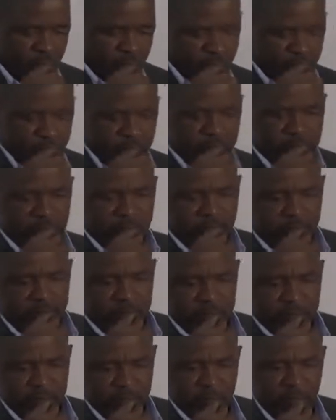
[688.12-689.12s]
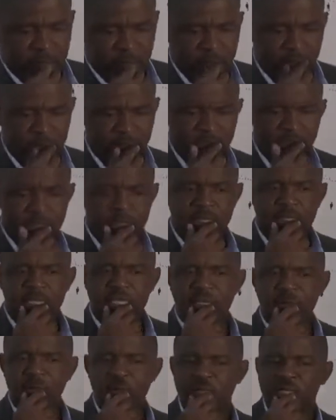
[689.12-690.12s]
this happens at a
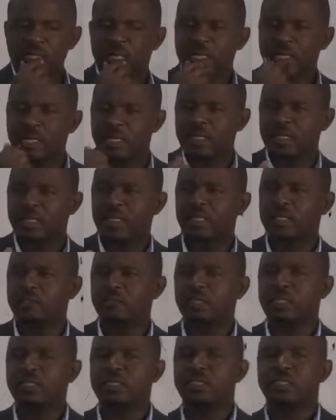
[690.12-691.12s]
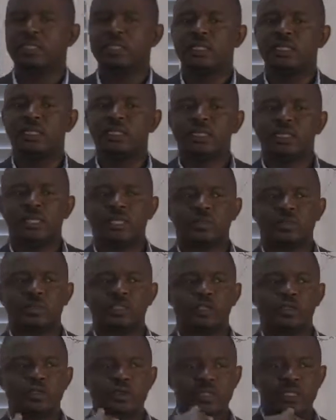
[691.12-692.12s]
time when another element
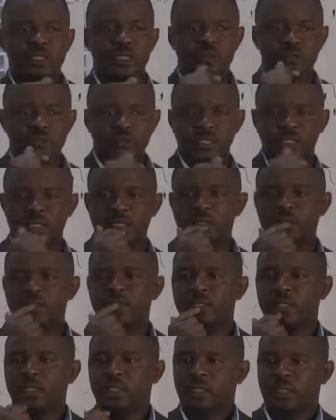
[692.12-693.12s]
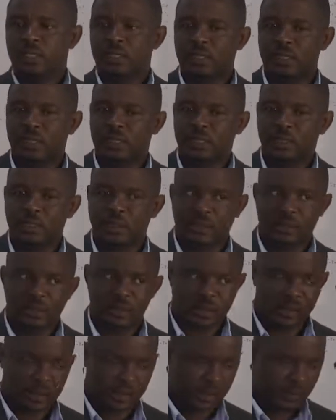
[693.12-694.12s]
actually shows division in
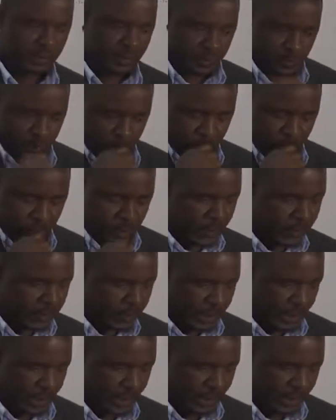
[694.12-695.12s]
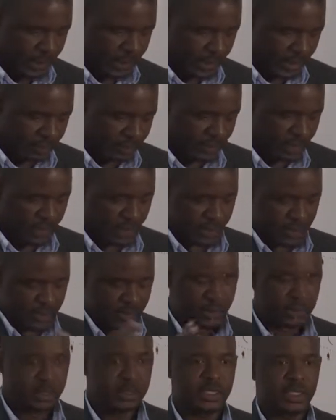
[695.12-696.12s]
the
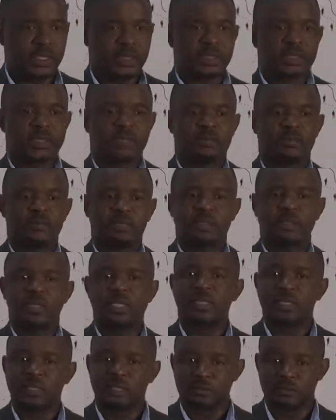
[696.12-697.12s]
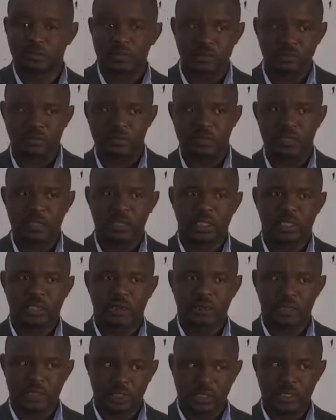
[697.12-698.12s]
African states. And it involved
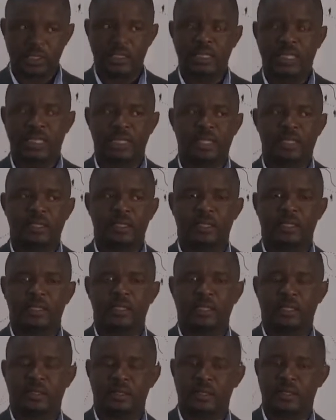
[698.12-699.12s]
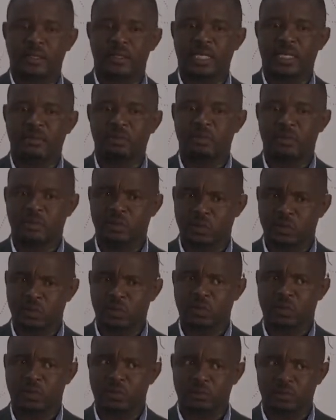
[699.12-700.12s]
Rhodesia directly. At this time, it
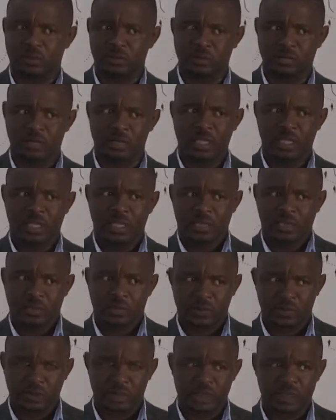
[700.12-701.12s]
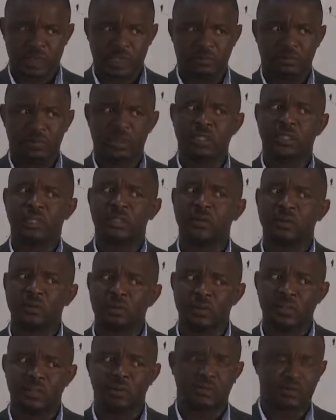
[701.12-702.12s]
also involved Rhodesia being
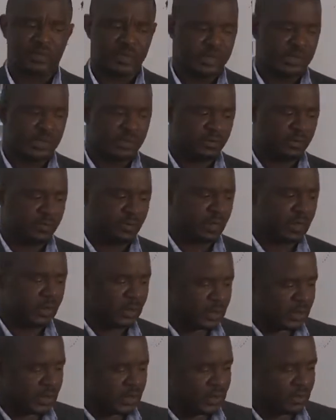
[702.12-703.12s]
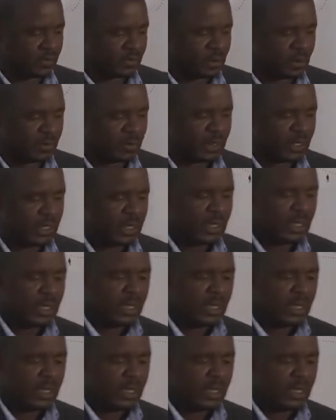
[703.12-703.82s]
on the offensive. And this involved